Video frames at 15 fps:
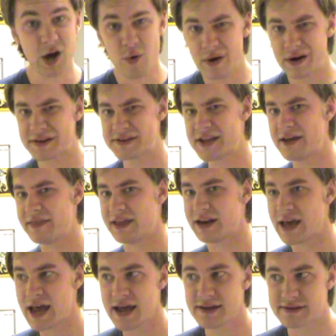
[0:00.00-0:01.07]
go on to say that
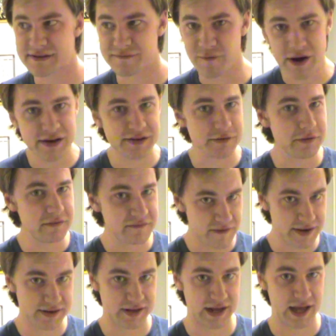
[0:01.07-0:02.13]
his friends are
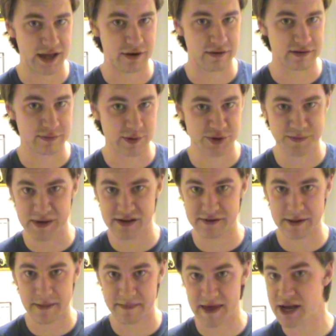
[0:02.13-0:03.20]
investigators, which means
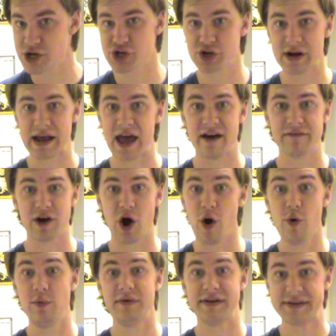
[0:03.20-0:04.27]
that they should have a
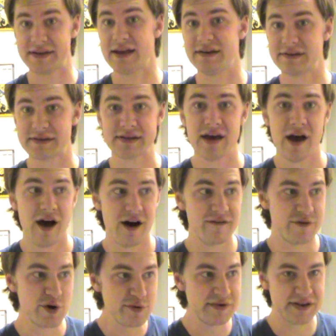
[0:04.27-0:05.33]
honed sense of
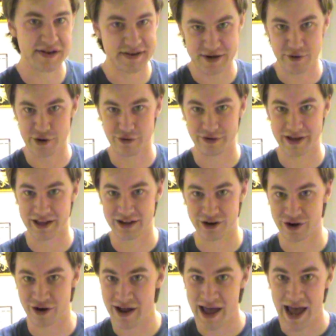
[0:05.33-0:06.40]
who's a serial killer